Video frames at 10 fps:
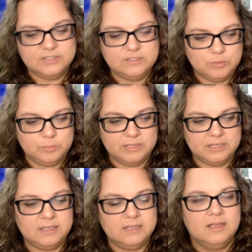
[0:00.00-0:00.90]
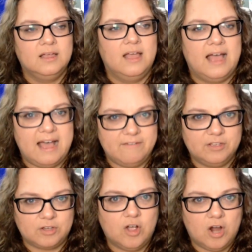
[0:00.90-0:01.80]
to be having
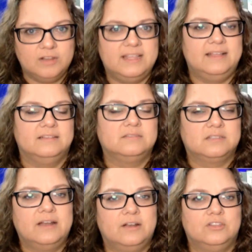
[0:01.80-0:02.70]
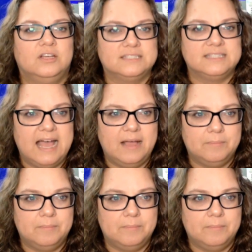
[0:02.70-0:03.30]
a card that kind of does that.